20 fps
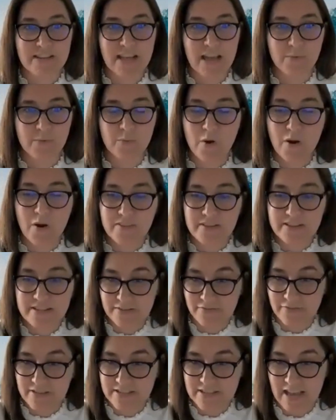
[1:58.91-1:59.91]
and what are the
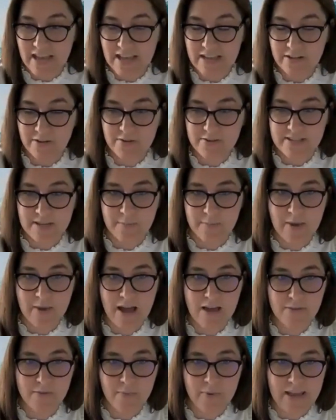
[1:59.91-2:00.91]
different diagnostic
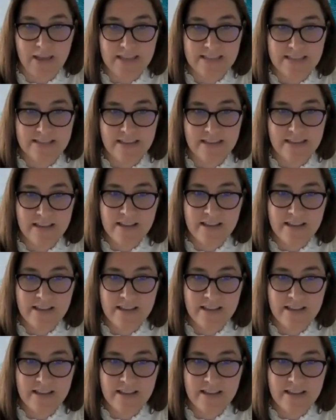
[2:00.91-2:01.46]
pathways.